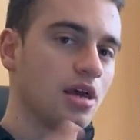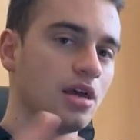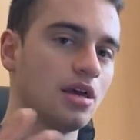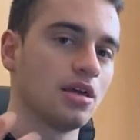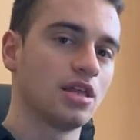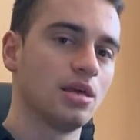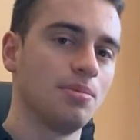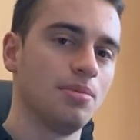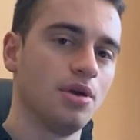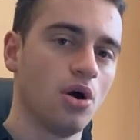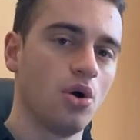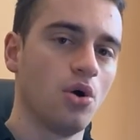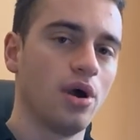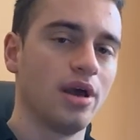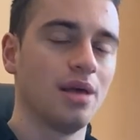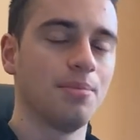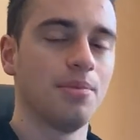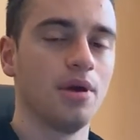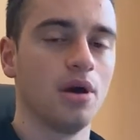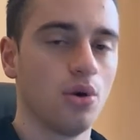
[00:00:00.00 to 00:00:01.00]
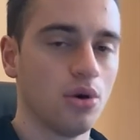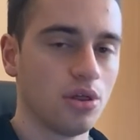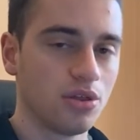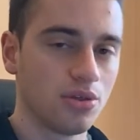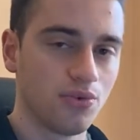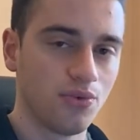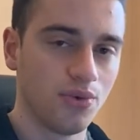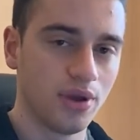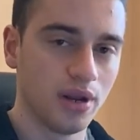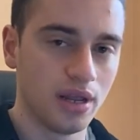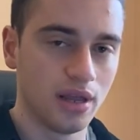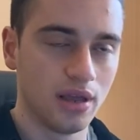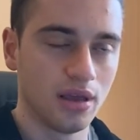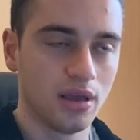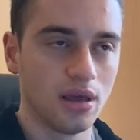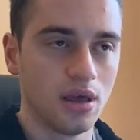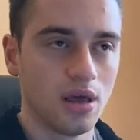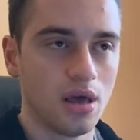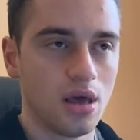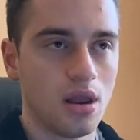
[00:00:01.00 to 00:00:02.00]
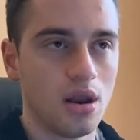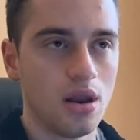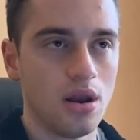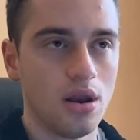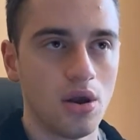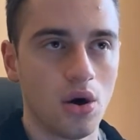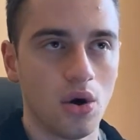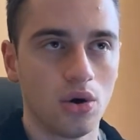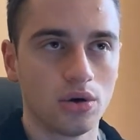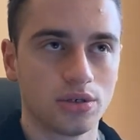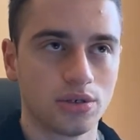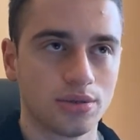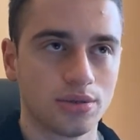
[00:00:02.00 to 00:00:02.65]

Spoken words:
CBO and ABO is really not,